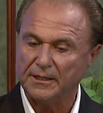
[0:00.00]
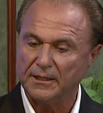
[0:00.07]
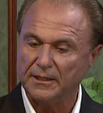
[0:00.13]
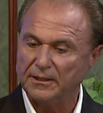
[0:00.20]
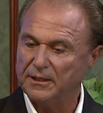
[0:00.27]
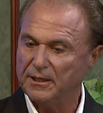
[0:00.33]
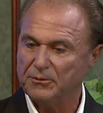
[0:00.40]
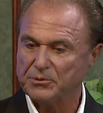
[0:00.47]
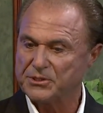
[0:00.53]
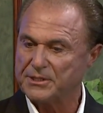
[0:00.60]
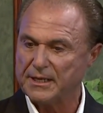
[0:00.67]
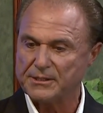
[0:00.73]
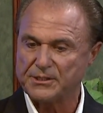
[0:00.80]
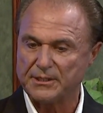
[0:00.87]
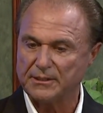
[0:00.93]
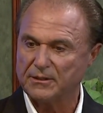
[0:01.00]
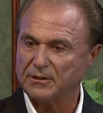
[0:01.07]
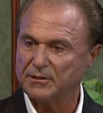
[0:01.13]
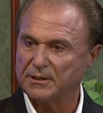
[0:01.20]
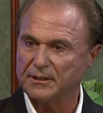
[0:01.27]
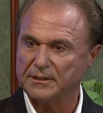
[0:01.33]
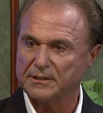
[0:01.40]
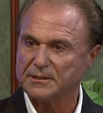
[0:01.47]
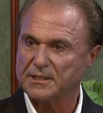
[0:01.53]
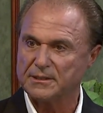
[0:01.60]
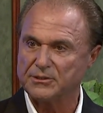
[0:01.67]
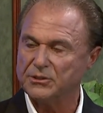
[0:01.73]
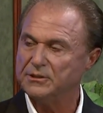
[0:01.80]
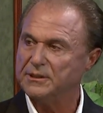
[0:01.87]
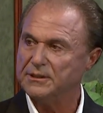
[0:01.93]
And he, he was testing her and
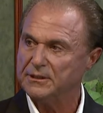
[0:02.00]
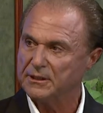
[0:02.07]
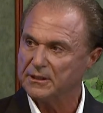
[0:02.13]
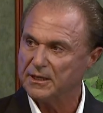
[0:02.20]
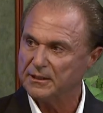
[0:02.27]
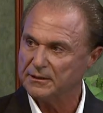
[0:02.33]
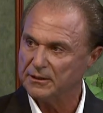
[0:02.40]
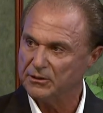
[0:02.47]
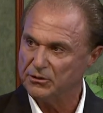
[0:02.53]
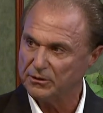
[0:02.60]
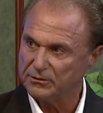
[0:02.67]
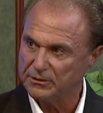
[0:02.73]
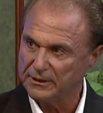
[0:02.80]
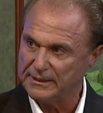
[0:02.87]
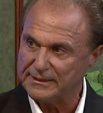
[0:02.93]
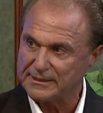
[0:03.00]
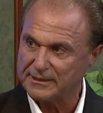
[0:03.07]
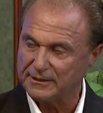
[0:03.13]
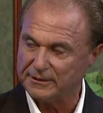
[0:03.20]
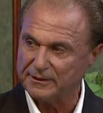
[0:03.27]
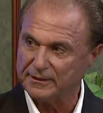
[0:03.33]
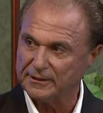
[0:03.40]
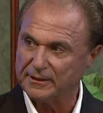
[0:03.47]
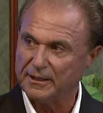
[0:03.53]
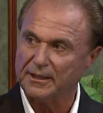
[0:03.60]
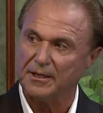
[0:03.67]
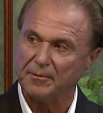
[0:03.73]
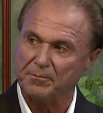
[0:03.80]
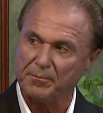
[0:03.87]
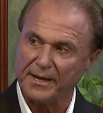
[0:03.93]
says, You need to cut your insulin
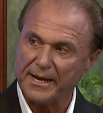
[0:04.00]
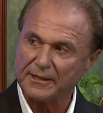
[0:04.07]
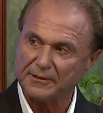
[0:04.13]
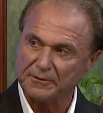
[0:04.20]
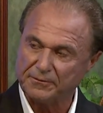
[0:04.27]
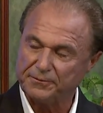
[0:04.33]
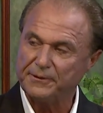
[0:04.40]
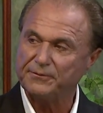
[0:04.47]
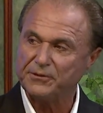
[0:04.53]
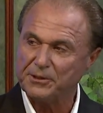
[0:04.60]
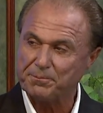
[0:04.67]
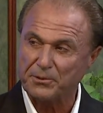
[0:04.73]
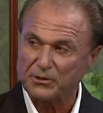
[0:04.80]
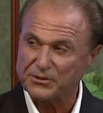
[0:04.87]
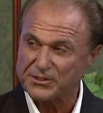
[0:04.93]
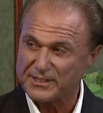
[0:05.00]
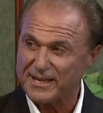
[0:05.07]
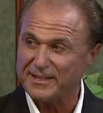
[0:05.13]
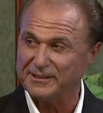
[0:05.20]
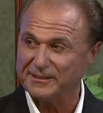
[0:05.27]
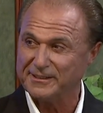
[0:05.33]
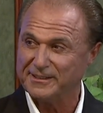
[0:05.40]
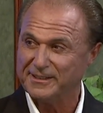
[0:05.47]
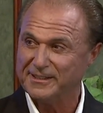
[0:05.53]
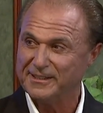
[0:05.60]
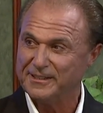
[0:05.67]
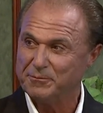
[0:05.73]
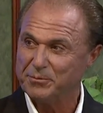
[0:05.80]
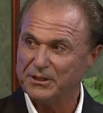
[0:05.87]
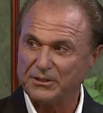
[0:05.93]
back 50%
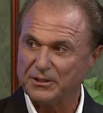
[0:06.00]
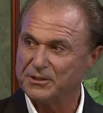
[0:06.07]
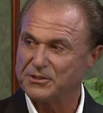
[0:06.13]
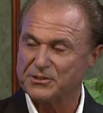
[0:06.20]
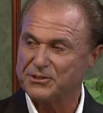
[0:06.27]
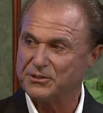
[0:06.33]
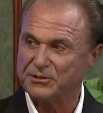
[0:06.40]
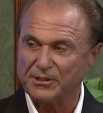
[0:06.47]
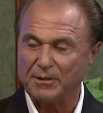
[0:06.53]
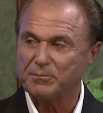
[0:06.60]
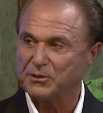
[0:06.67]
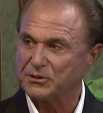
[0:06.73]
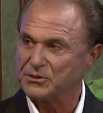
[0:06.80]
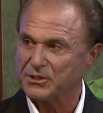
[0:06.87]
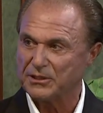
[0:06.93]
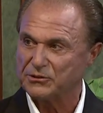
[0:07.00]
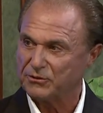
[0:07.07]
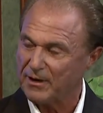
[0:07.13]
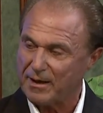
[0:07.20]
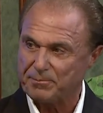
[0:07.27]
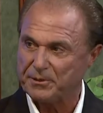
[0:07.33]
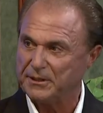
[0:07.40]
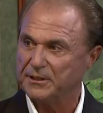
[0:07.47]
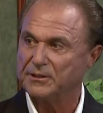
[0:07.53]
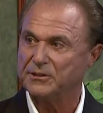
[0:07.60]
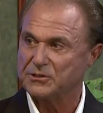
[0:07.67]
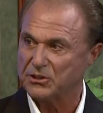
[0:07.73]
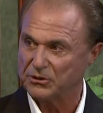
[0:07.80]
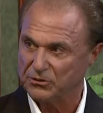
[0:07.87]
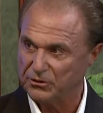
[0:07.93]
because your numbers are dropping and
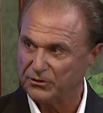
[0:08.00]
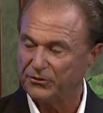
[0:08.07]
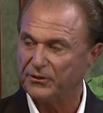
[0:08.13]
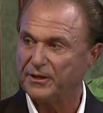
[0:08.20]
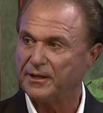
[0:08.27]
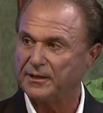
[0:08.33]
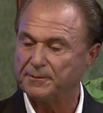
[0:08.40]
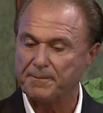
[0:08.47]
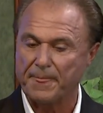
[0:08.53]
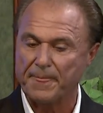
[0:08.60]
it's a good thing.